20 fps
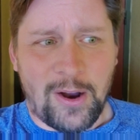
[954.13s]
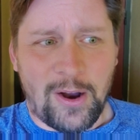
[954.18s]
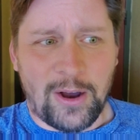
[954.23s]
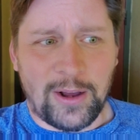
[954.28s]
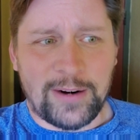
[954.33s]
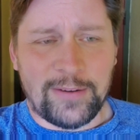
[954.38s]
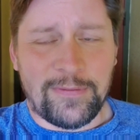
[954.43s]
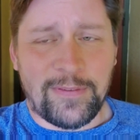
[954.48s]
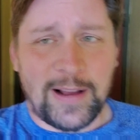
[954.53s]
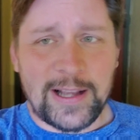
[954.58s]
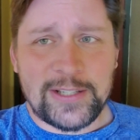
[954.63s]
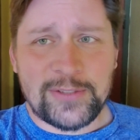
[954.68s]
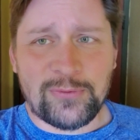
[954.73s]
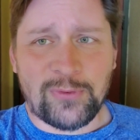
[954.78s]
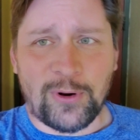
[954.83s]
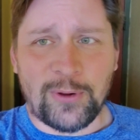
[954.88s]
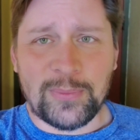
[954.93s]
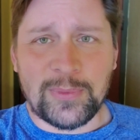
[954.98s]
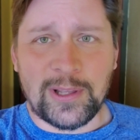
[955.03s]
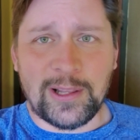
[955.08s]
advice
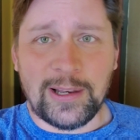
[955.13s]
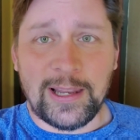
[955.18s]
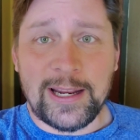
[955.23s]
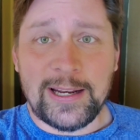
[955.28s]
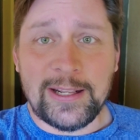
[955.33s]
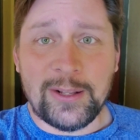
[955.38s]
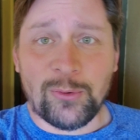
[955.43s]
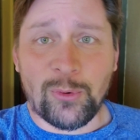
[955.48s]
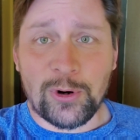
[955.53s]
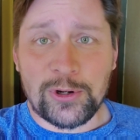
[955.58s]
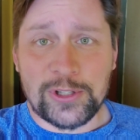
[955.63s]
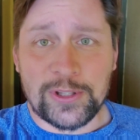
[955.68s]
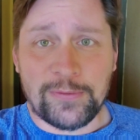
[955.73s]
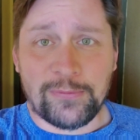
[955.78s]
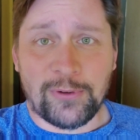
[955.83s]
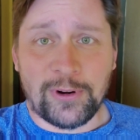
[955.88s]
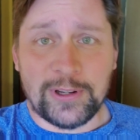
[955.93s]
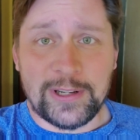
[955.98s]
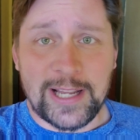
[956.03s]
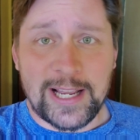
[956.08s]
from the lady who works at
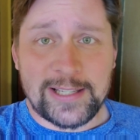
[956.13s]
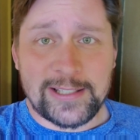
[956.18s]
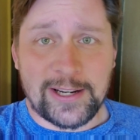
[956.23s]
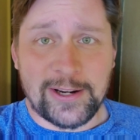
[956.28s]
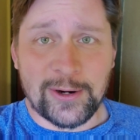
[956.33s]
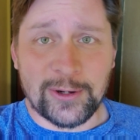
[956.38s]
the front desk